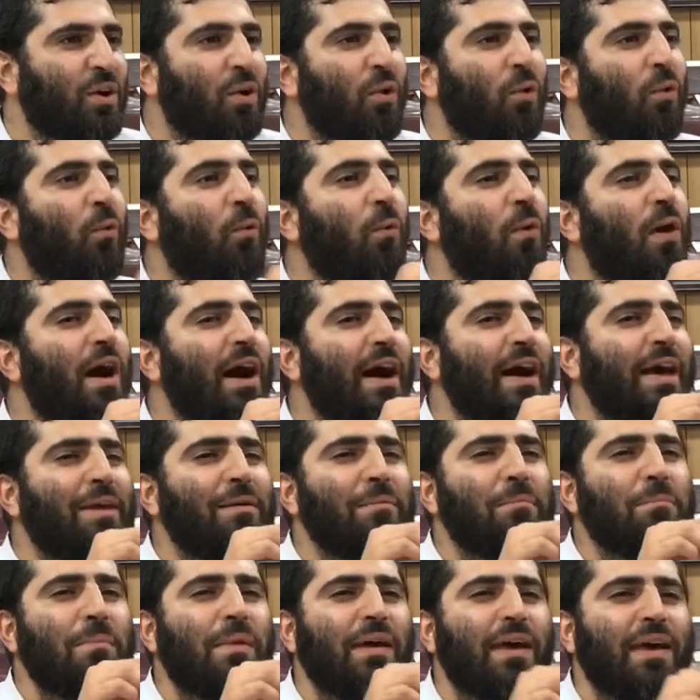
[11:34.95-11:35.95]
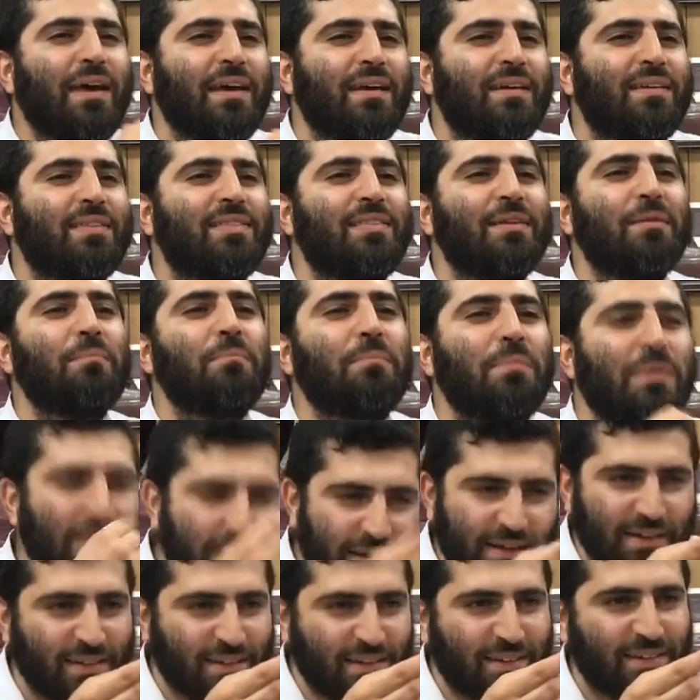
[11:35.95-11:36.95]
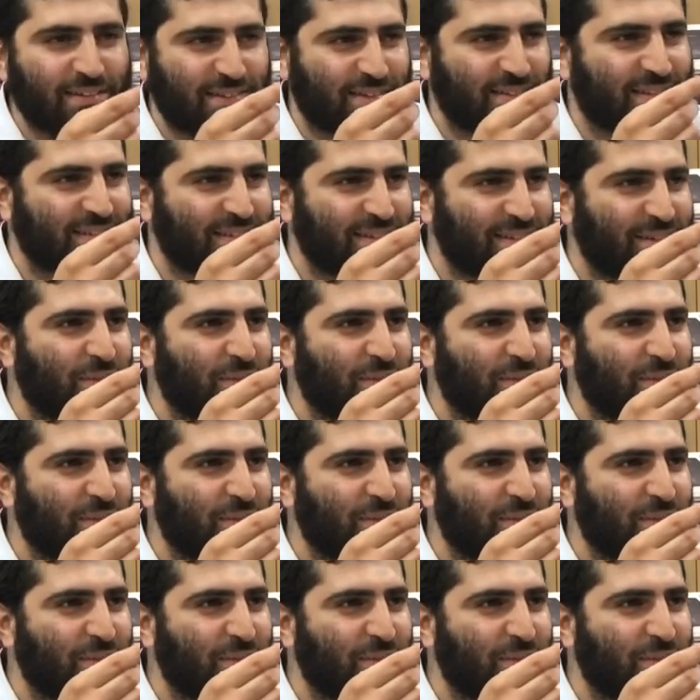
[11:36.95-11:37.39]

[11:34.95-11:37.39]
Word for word: Why make the meal?